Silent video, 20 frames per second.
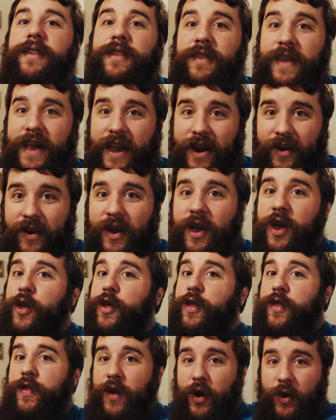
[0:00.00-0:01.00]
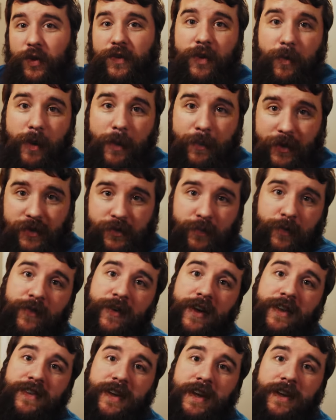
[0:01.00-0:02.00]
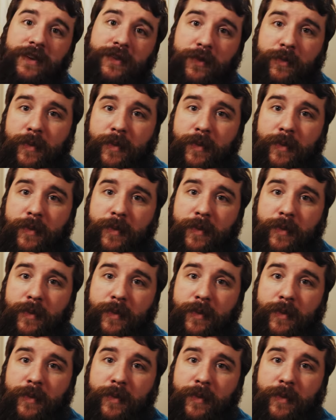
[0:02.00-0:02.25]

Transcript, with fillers: There. Those are my picture profile settings